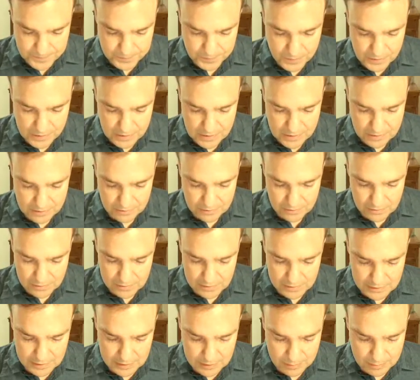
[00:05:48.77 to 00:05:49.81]
and
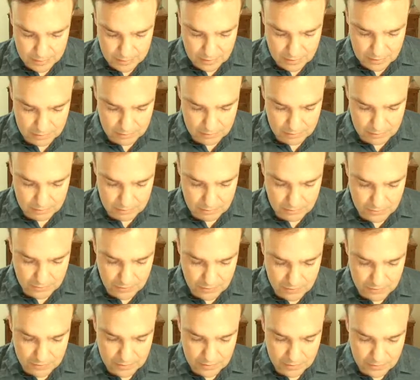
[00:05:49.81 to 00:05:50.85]
clean up our
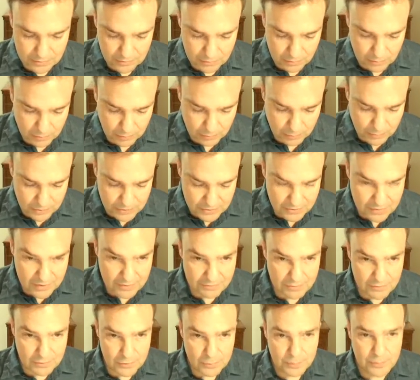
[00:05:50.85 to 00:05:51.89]
result. So we just have a
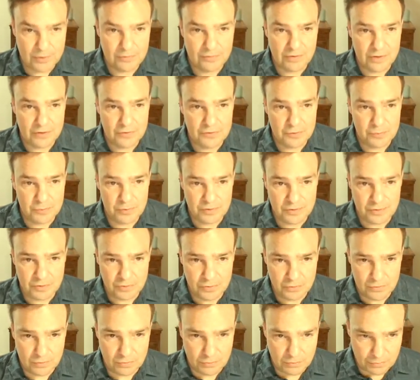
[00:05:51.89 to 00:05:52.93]
little bit of algebra to
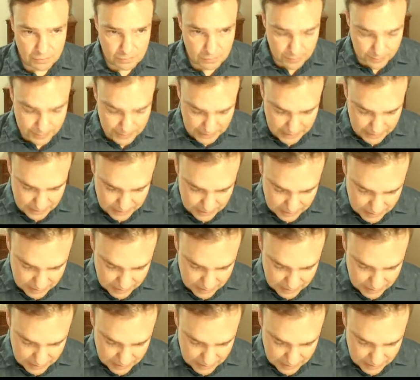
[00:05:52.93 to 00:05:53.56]
do remaining,